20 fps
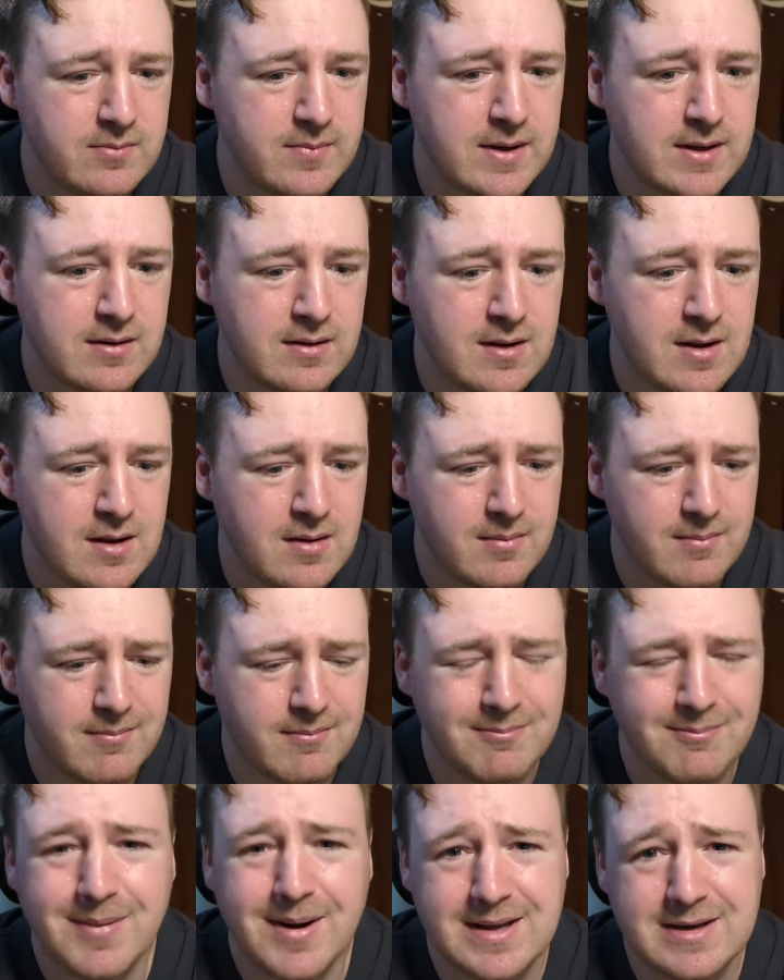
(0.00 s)
But
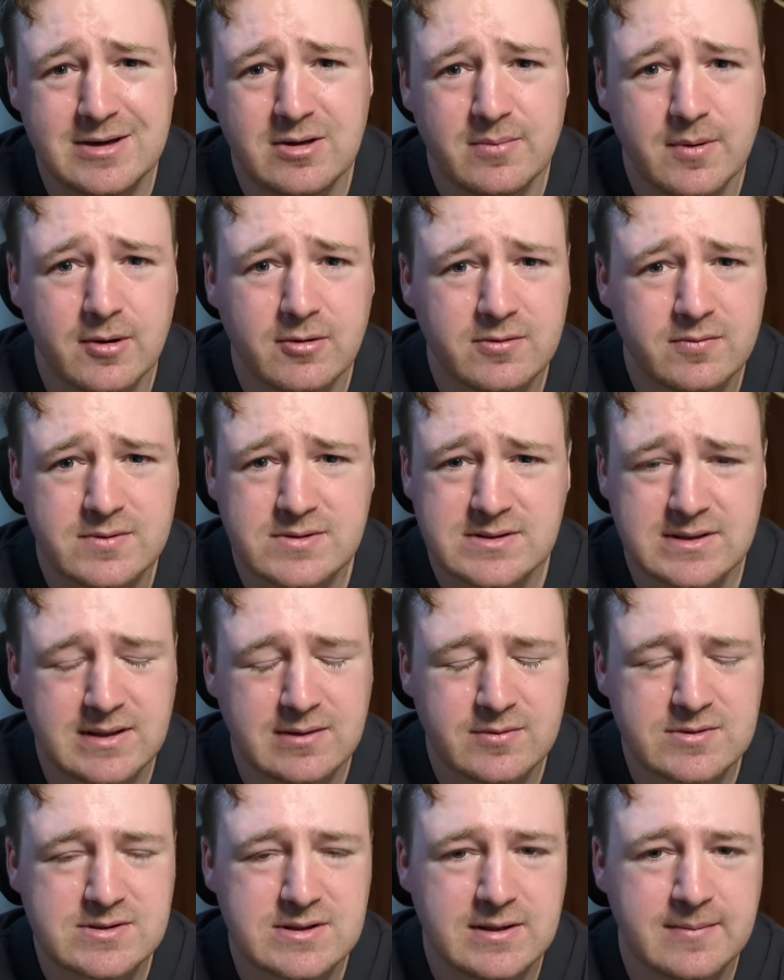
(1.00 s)
might do both. We'll see.
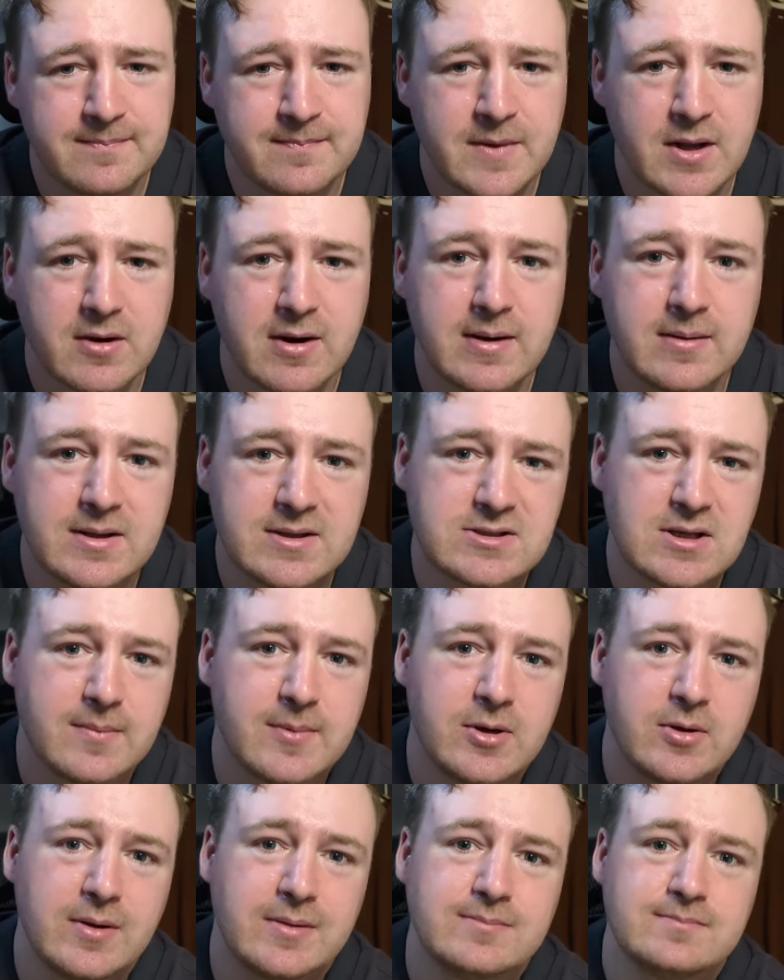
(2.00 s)
All right, let's
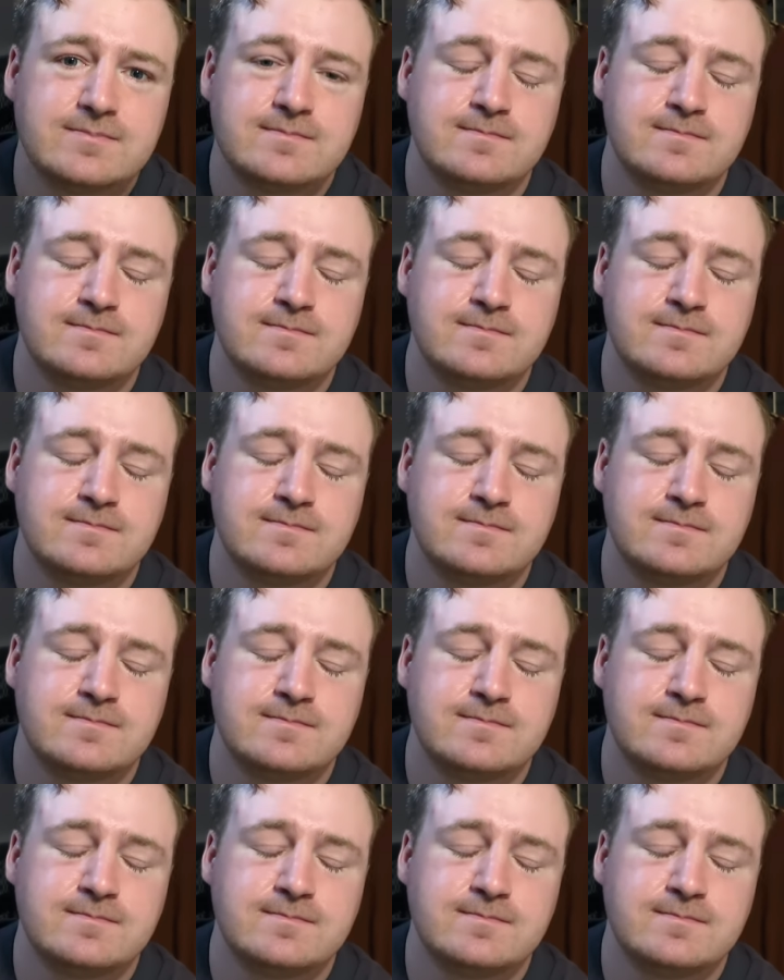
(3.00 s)
hop into it.